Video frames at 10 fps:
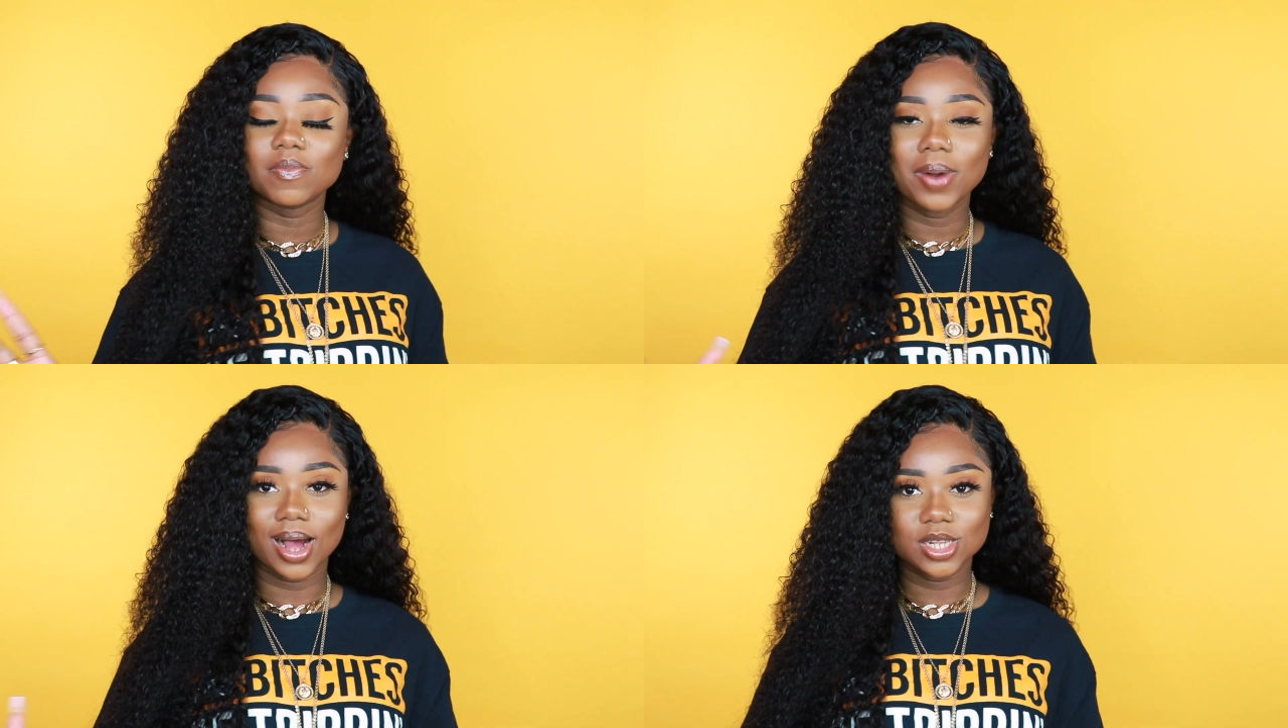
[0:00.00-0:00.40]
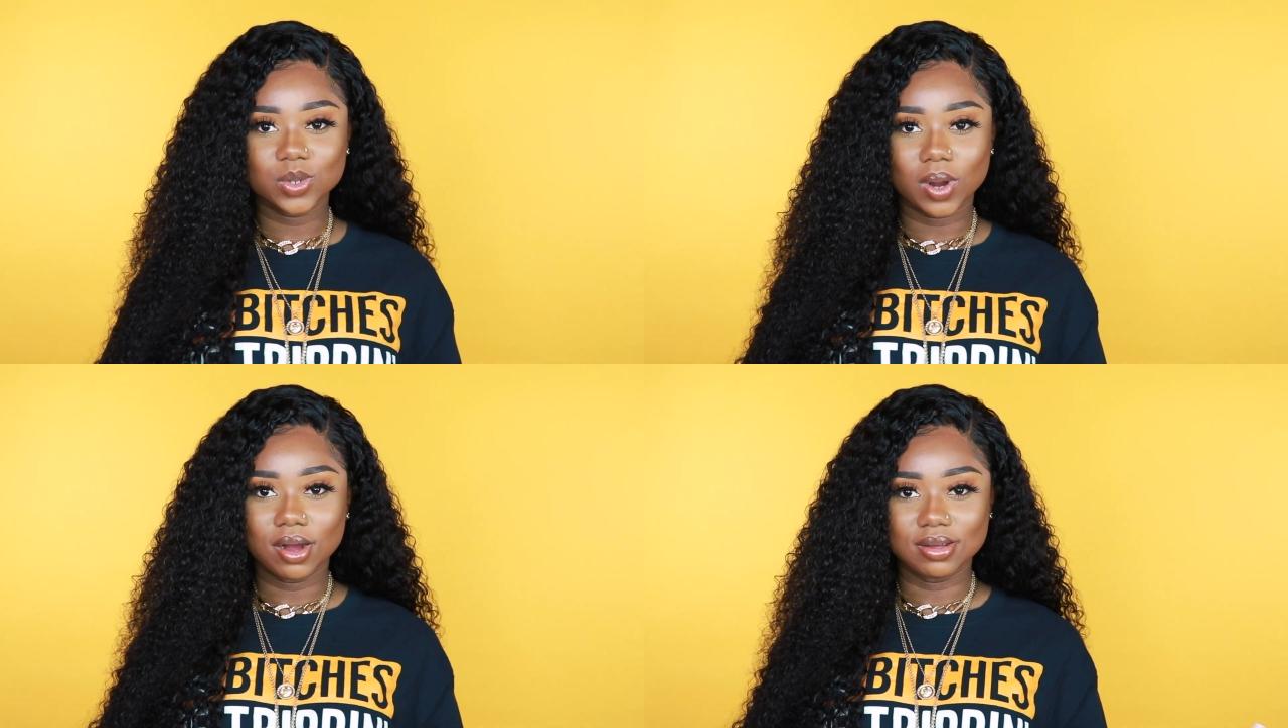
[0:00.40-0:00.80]

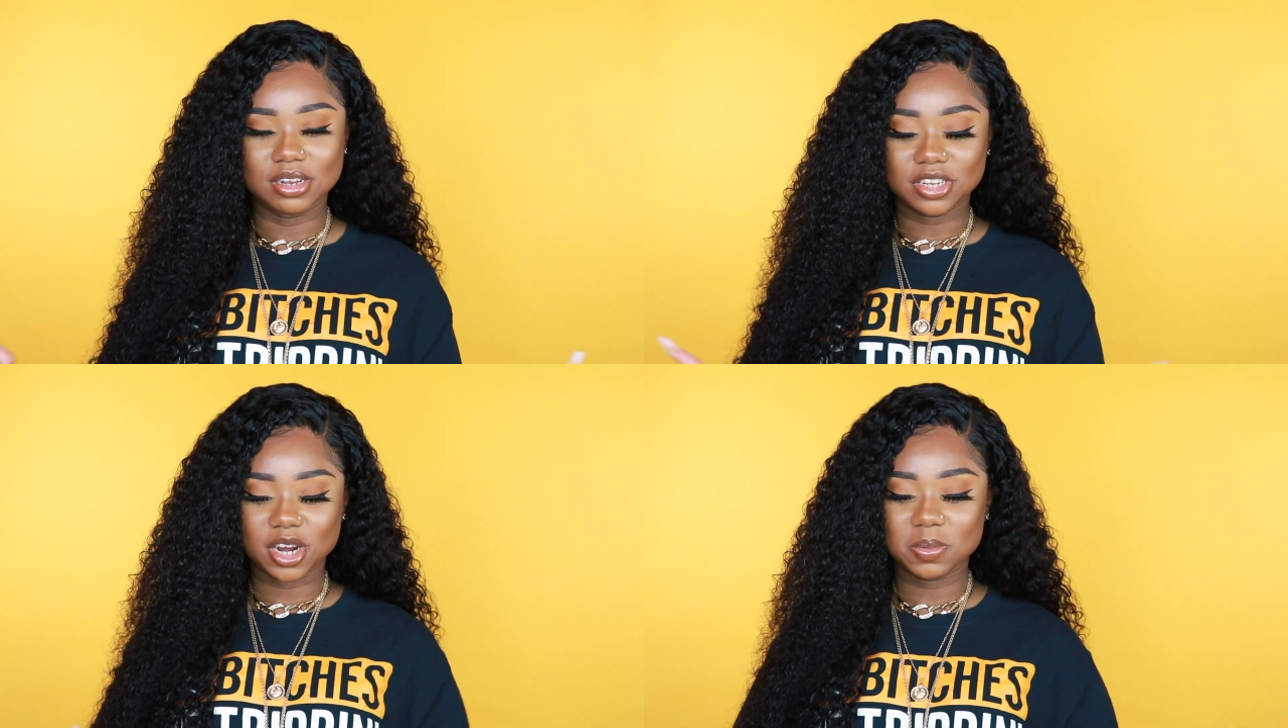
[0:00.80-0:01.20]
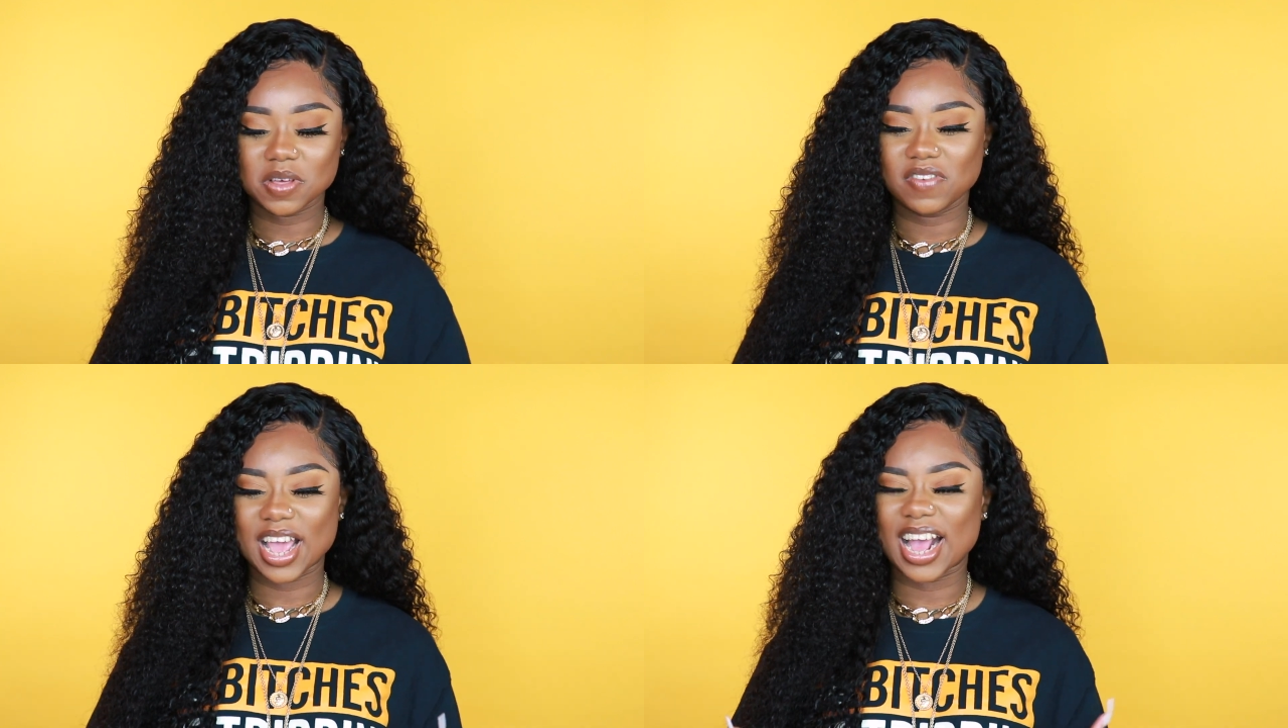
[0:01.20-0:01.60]
Patwa in terms
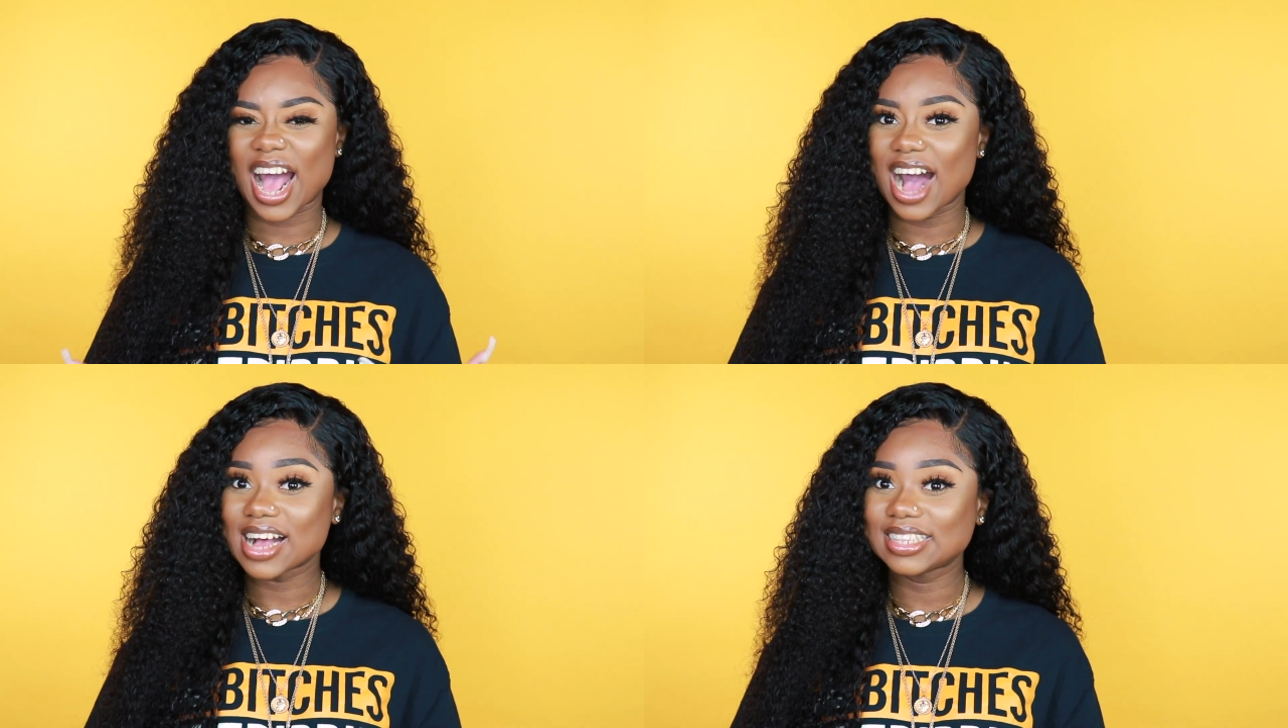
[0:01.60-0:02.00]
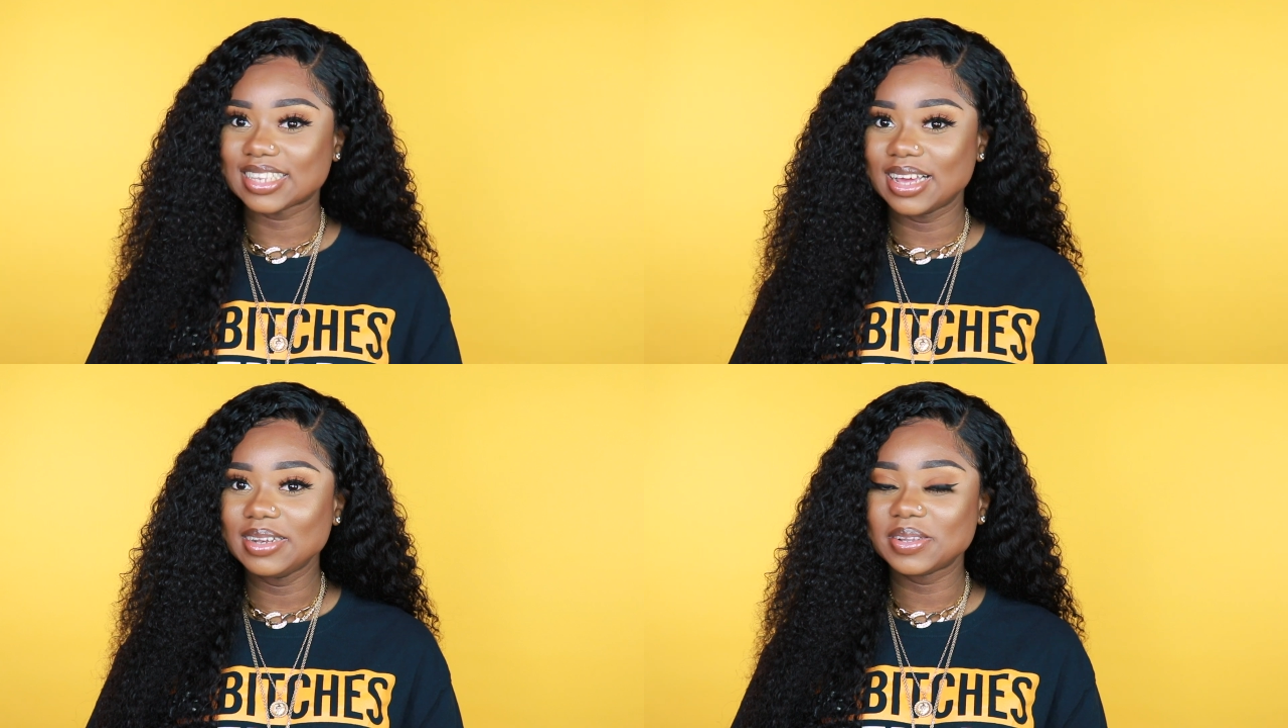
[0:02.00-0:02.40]
of like
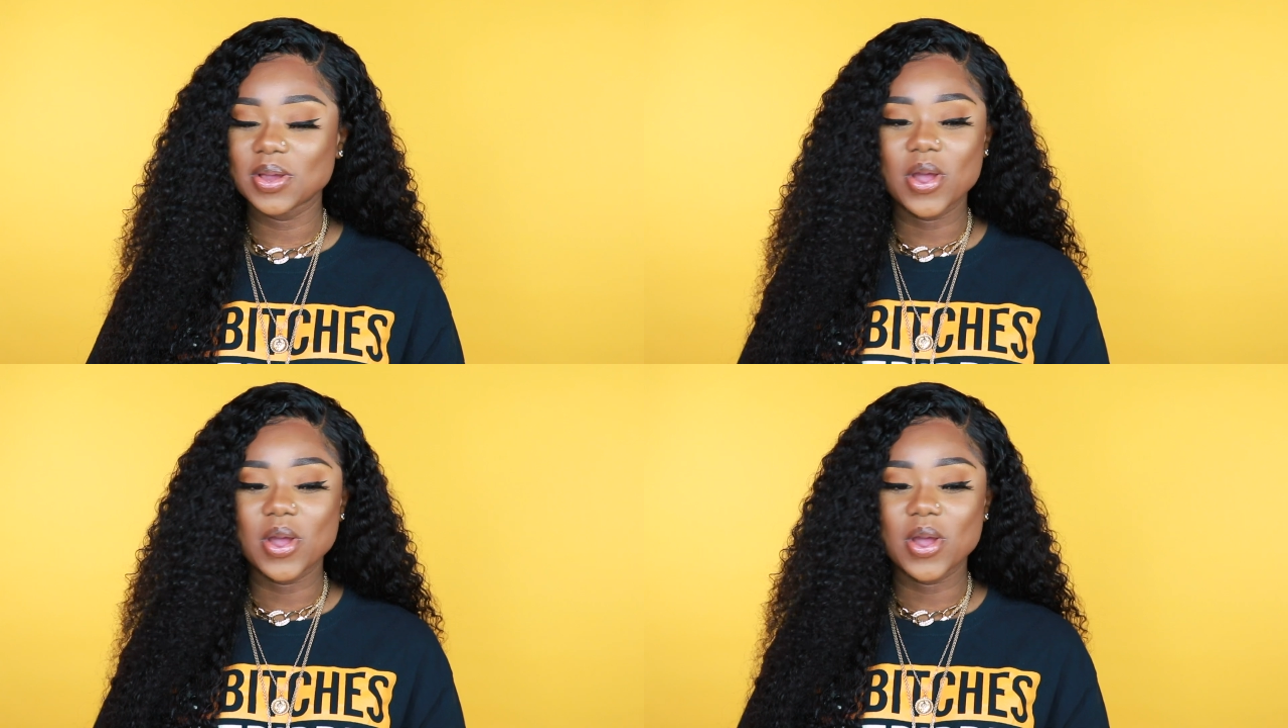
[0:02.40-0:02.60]
accent,